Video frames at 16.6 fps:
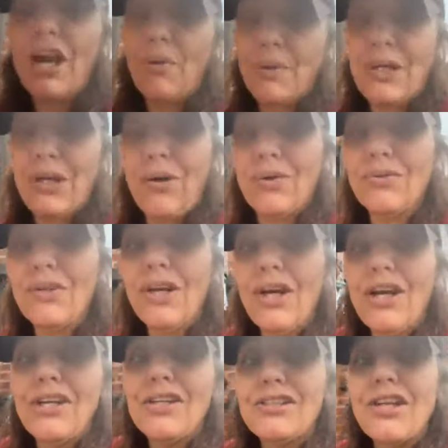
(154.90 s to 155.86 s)
going on.
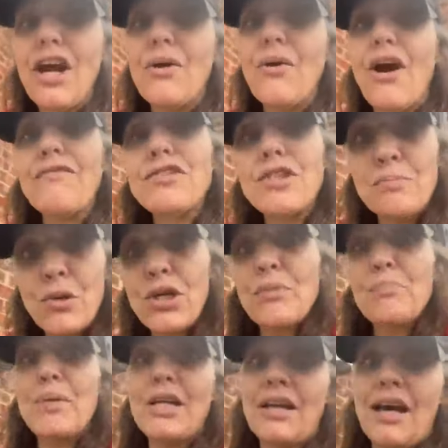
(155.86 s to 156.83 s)
So I've just put
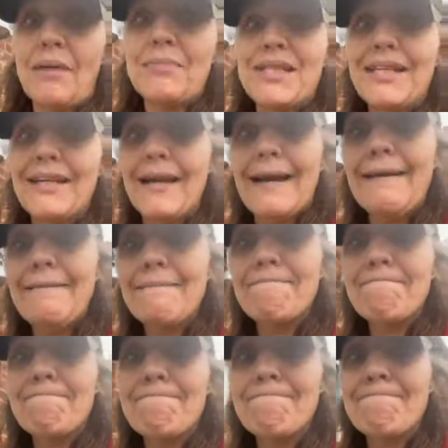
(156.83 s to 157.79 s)
your bill up today,
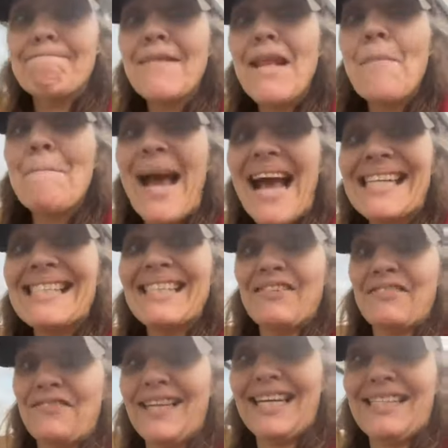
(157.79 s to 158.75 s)

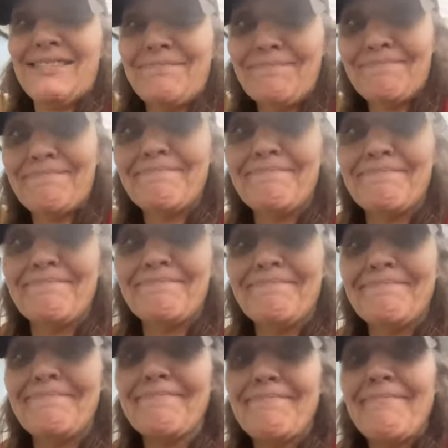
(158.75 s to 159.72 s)
massively.
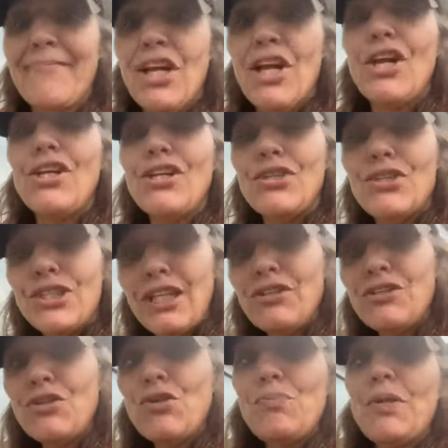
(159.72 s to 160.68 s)
You
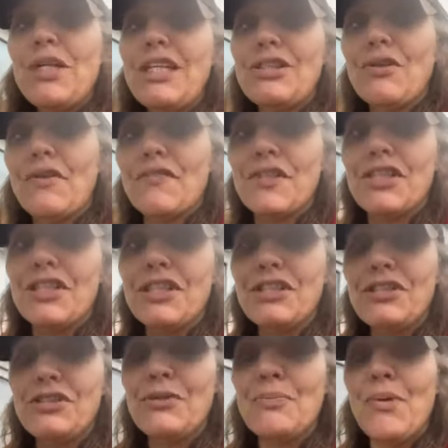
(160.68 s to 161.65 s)
sent two police
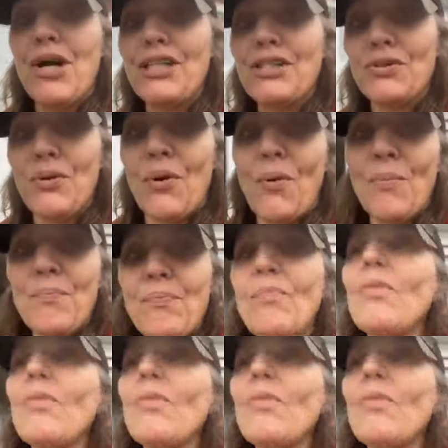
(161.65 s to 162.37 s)
officers to my door,